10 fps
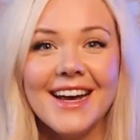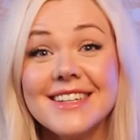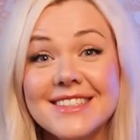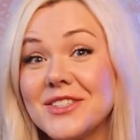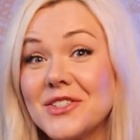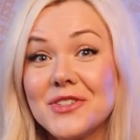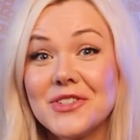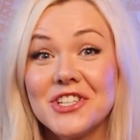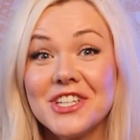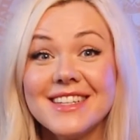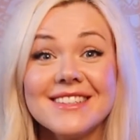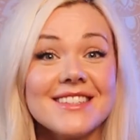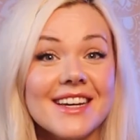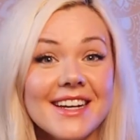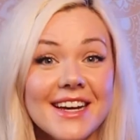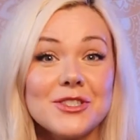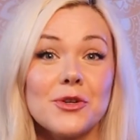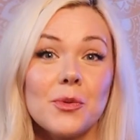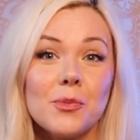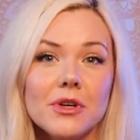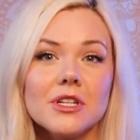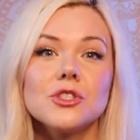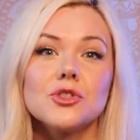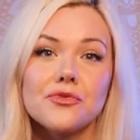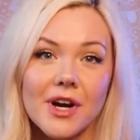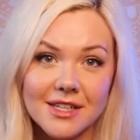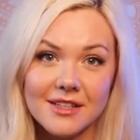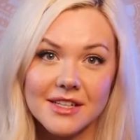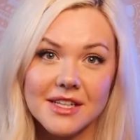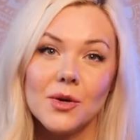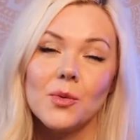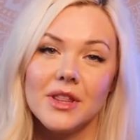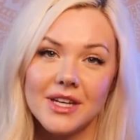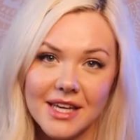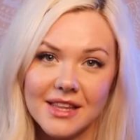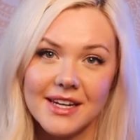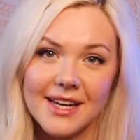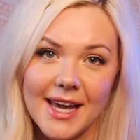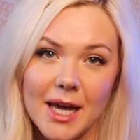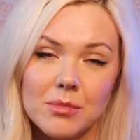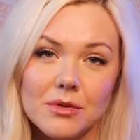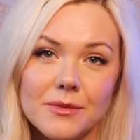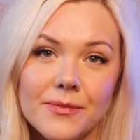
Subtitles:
an easy solution is to connect your computer directly with an Ethernet cable.